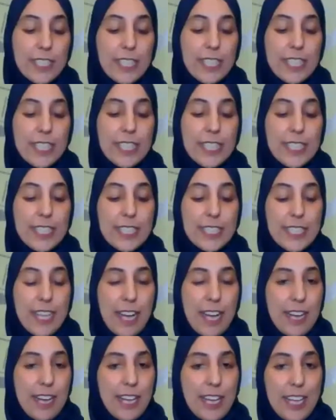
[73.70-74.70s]
in the
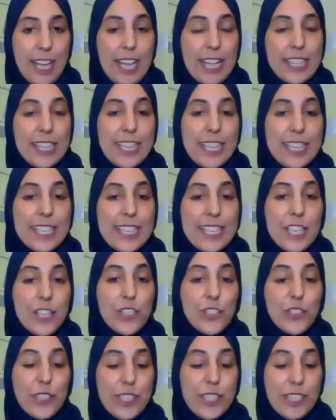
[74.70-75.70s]
dark and they
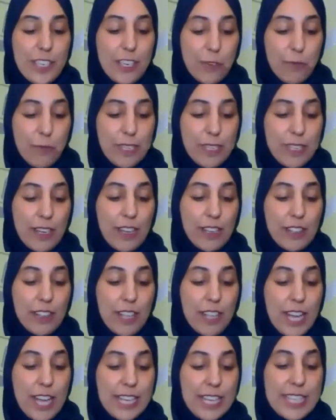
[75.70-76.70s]
need to hear what
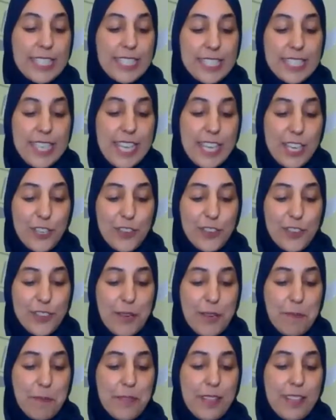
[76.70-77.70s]
Allah is saying to
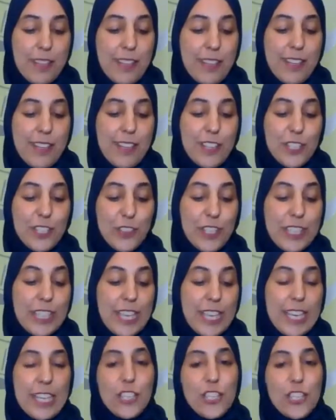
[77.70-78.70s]
them so that they can
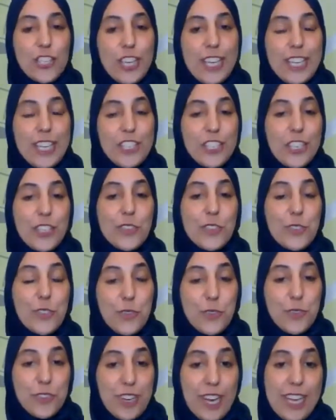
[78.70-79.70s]
change and do
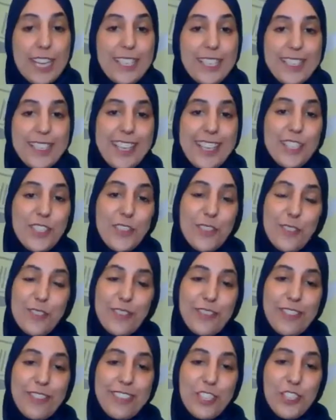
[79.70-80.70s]
right, as you have
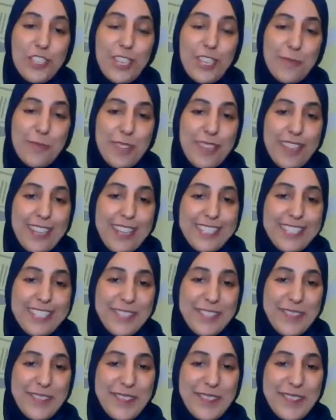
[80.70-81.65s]
shared with us?